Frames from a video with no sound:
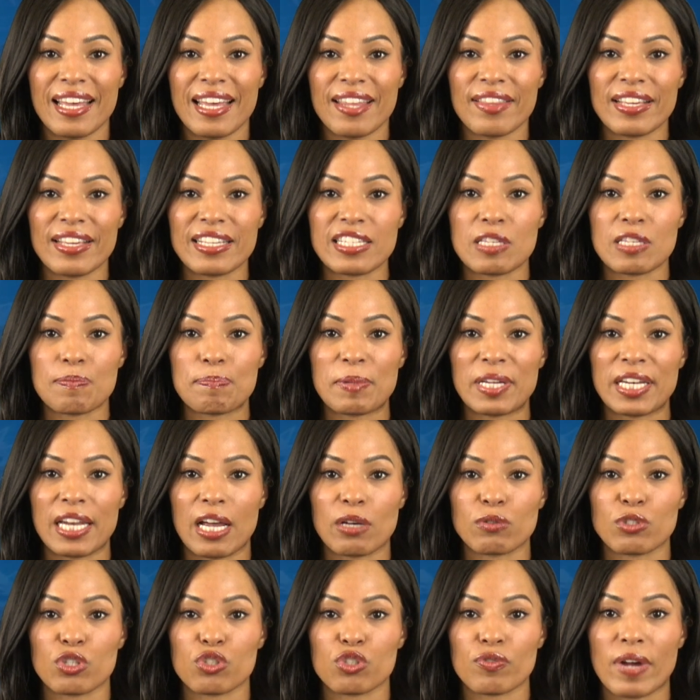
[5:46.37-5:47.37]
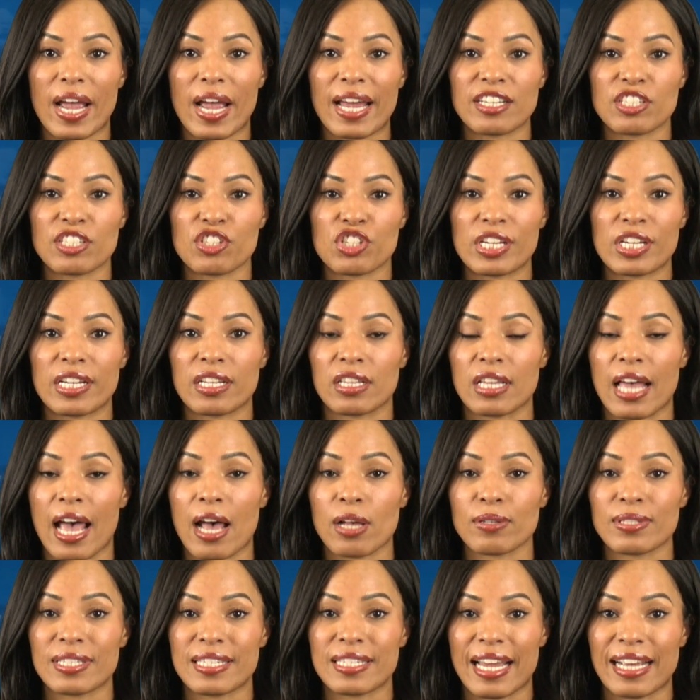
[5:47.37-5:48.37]
This spin-out strategy
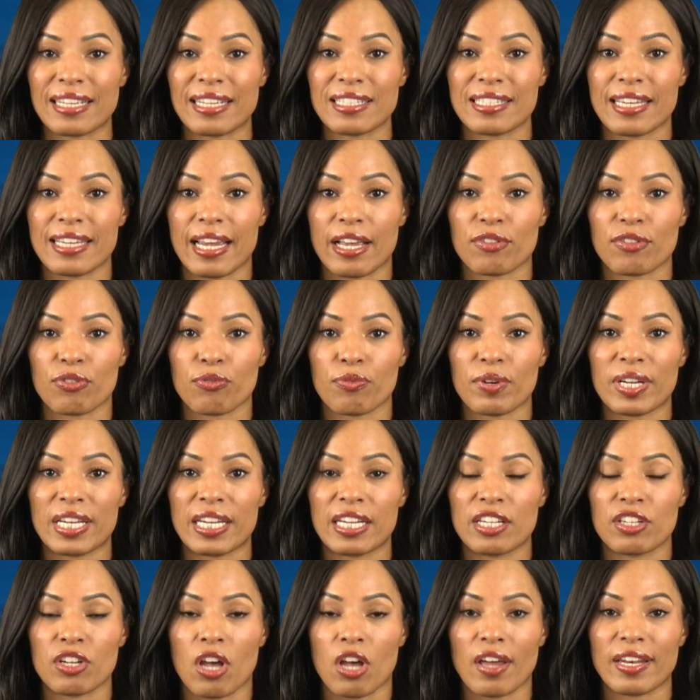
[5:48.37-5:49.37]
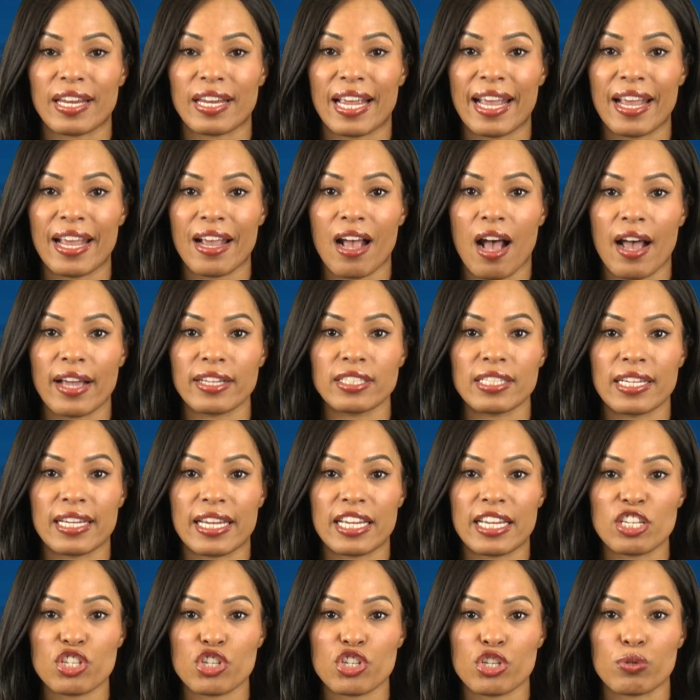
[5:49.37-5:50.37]
allows Nextech3D.ai
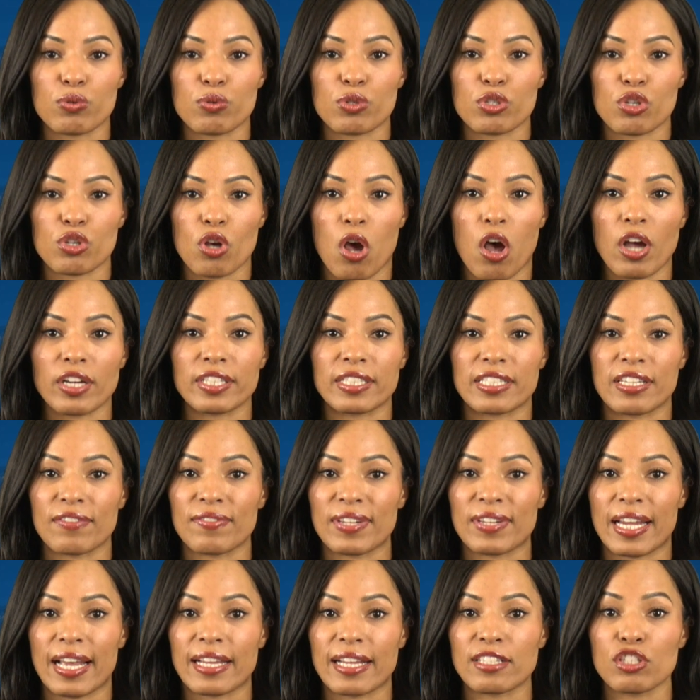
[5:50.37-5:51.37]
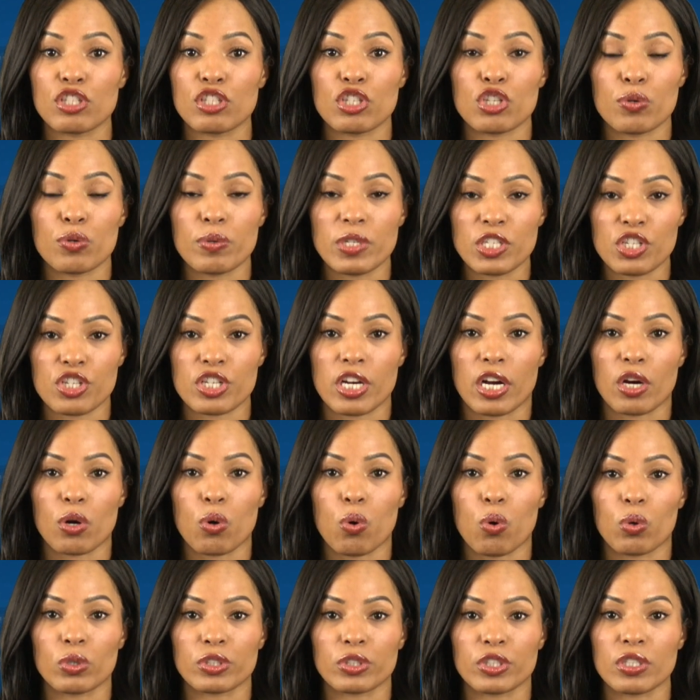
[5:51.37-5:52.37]
to issue stock dividends to its
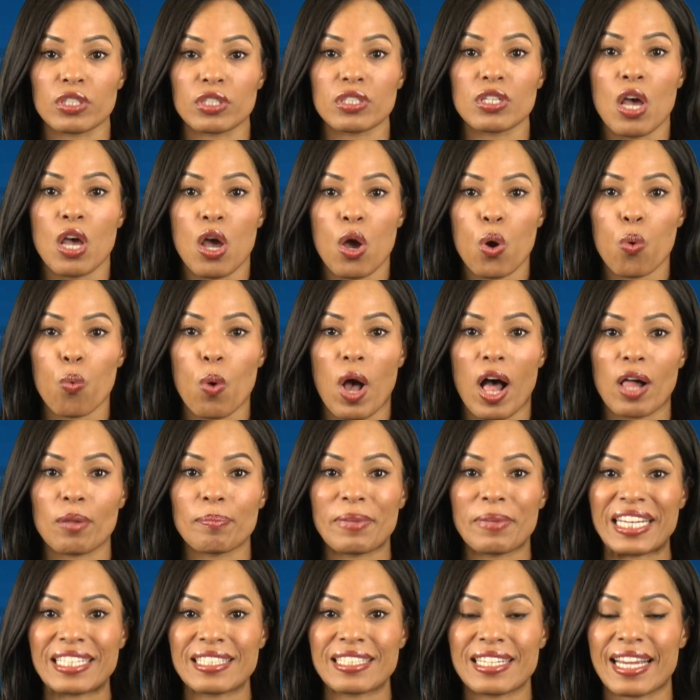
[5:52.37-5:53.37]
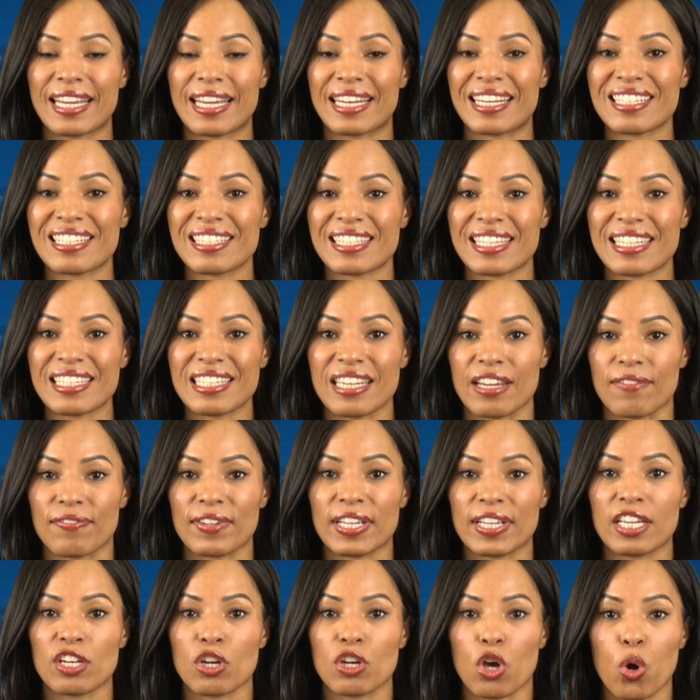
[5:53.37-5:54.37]
shareholders while maintaining
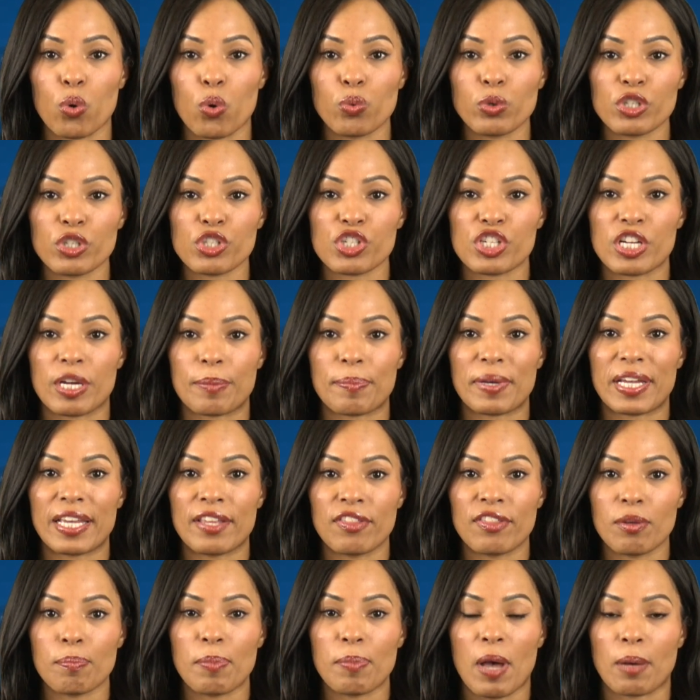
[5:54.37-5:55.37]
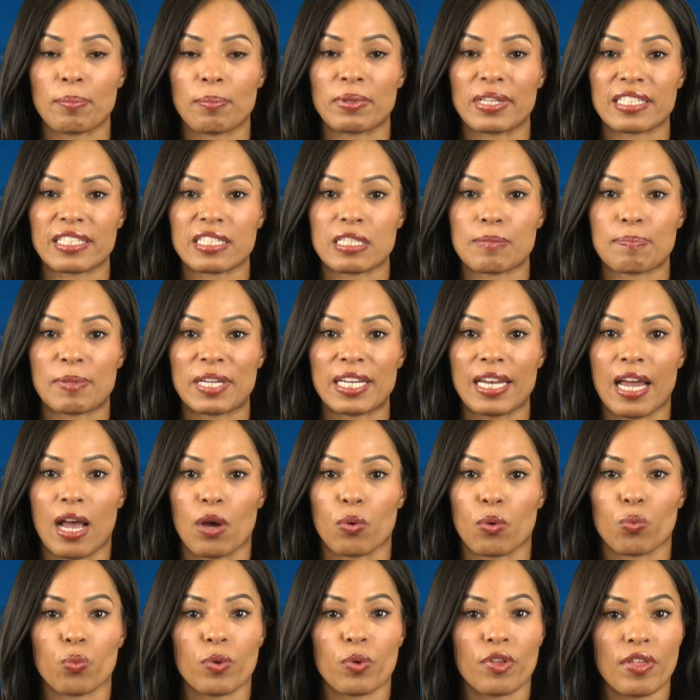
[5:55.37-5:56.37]
significant ownership in the public
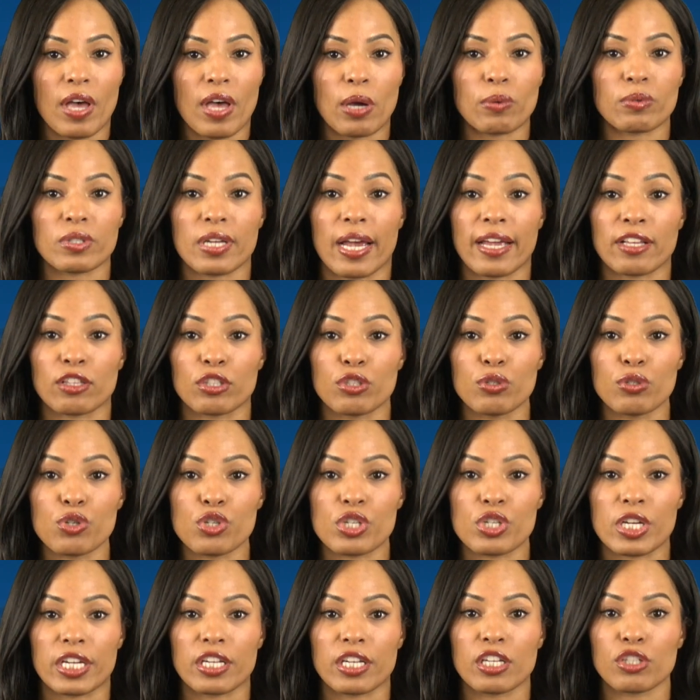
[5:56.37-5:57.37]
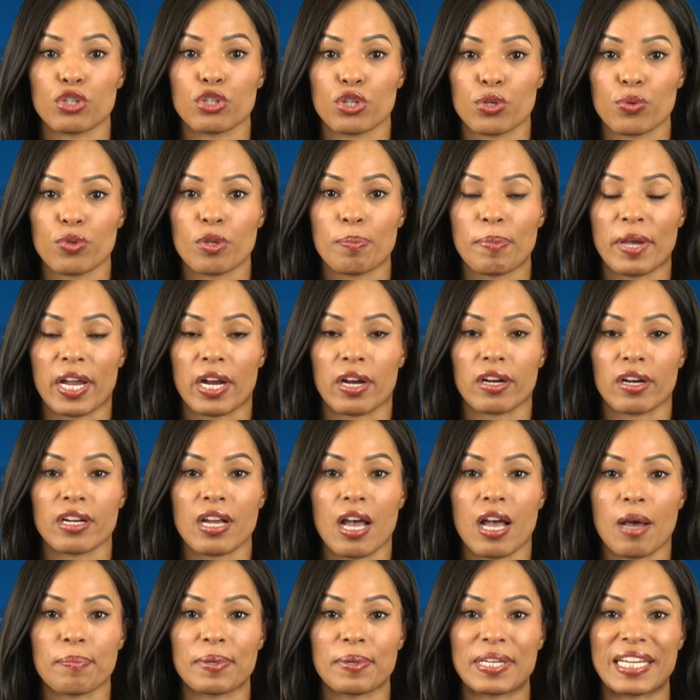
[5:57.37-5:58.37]
spin-out without dilution to the parent
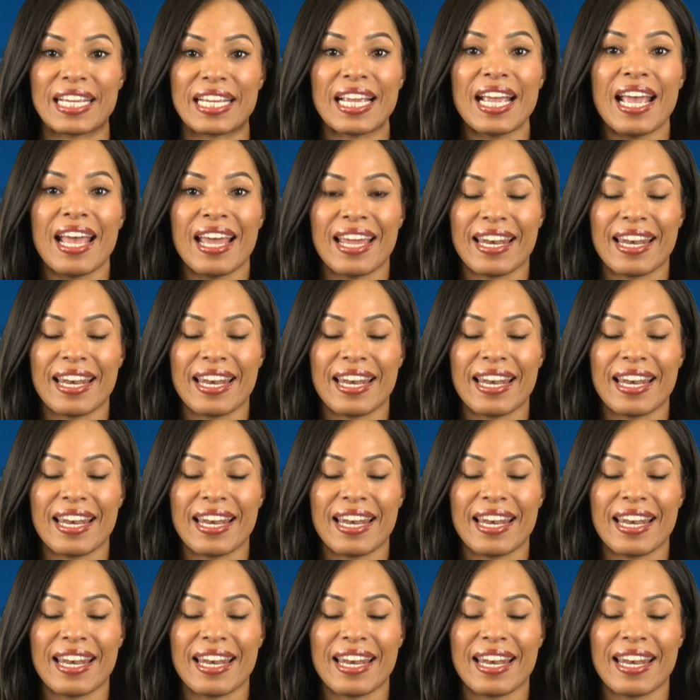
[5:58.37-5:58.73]
company,